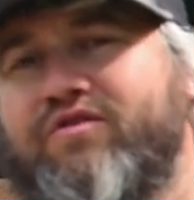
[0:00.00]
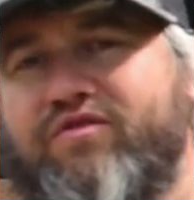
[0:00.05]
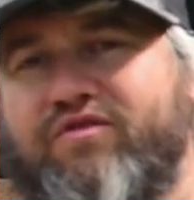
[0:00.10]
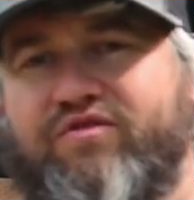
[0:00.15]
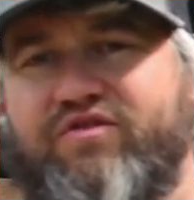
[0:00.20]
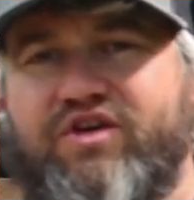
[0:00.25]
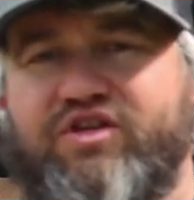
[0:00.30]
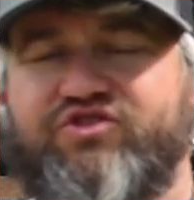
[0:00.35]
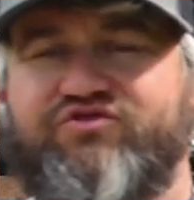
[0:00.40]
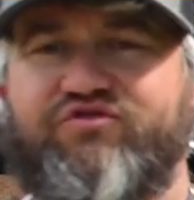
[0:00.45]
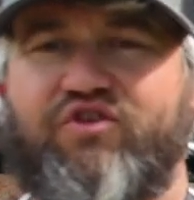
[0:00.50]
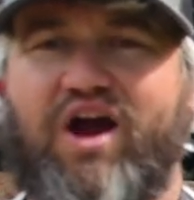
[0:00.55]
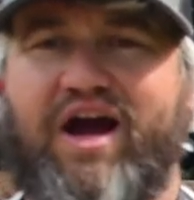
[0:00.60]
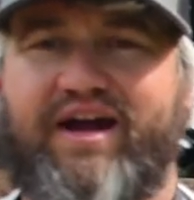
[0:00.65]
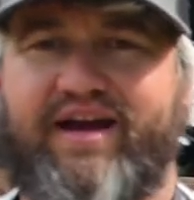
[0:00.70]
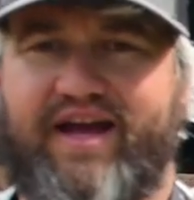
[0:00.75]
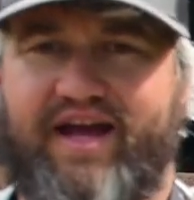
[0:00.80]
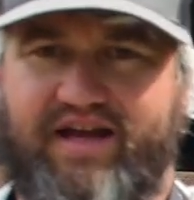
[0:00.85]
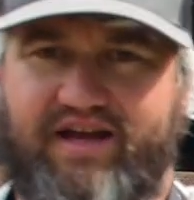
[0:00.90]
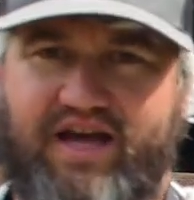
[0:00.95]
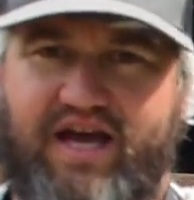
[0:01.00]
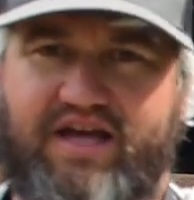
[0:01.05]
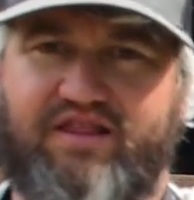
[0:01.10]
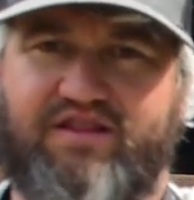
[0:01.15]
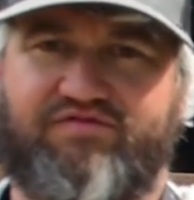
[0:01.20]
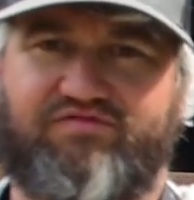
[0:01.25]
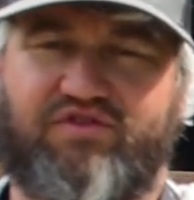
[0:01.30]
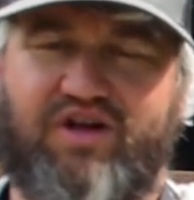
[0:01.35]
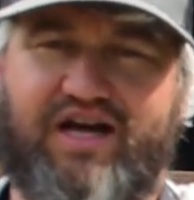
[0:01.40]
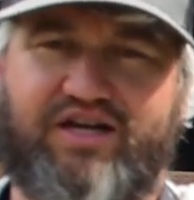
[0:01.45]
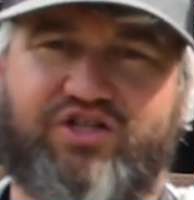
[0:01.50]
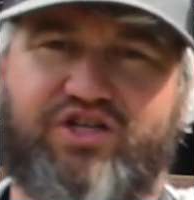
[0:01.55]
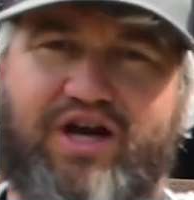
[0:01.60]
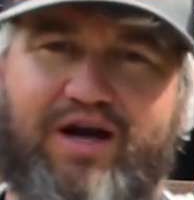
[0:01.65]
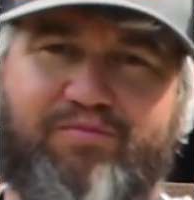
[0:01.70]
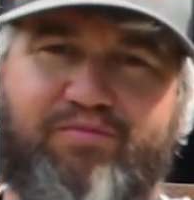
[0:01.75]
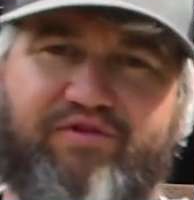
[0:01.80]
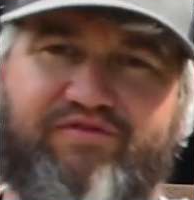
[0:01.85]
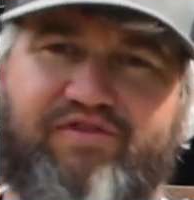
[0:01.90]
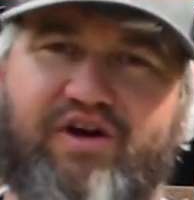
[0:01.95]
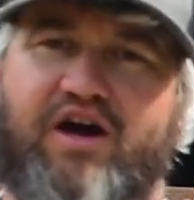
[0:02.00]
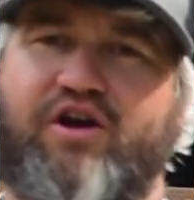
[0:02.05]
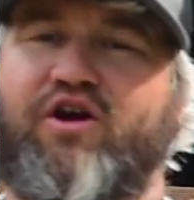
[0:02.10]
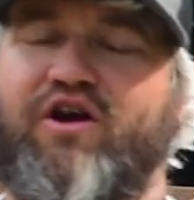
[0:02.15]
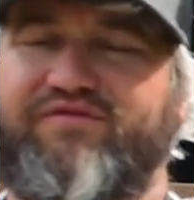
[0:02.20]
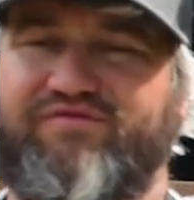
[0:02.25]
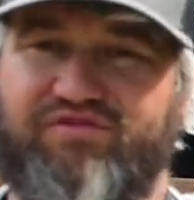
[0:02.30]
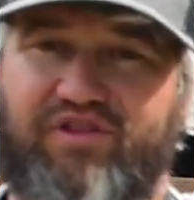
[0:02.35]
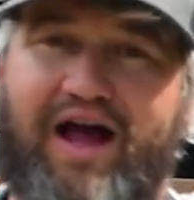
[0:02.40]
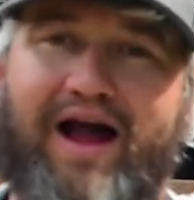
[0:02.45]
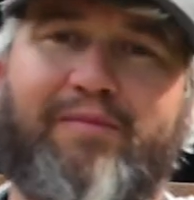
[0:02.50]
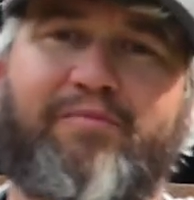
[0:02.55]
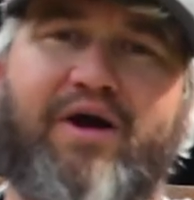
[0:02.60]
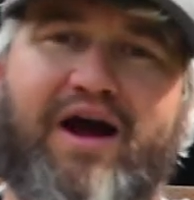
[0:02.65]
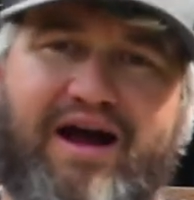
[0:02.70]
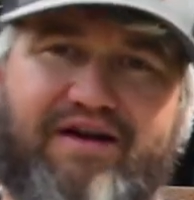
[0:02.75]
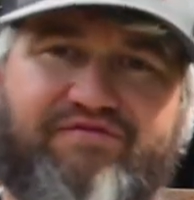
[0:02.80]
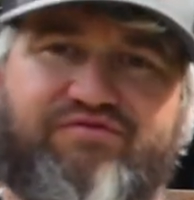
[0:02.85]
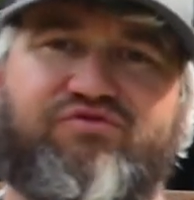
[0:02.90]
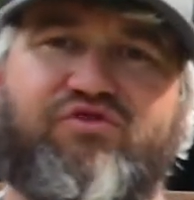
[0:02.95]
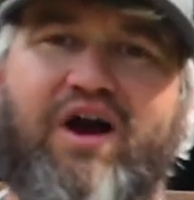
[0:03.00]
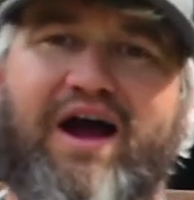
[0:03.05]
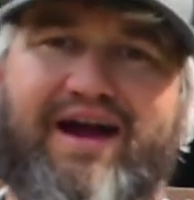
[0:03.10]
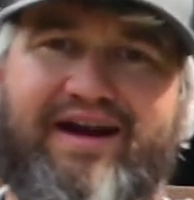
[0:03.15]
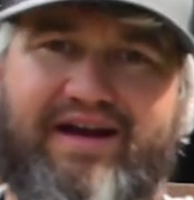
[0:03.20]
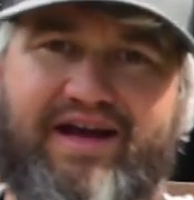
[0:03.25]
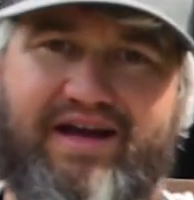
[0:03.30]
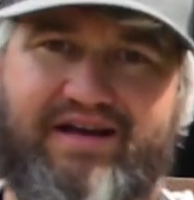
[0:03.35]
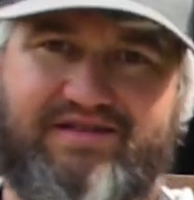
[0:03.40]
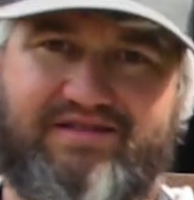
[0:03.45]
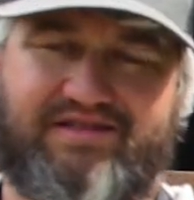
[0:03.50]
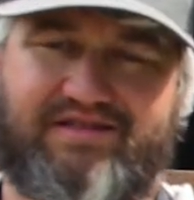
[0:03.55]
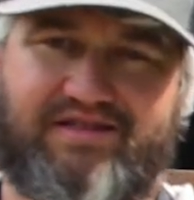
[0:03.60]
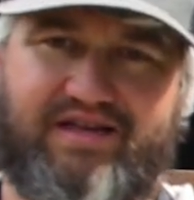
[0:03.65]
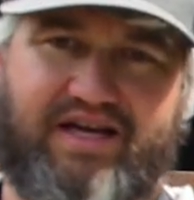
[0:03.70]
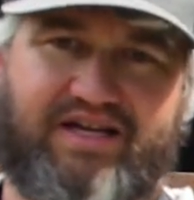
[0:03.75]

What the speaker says: This Friday at the Fly Shop, we've got our Flyby Fridays.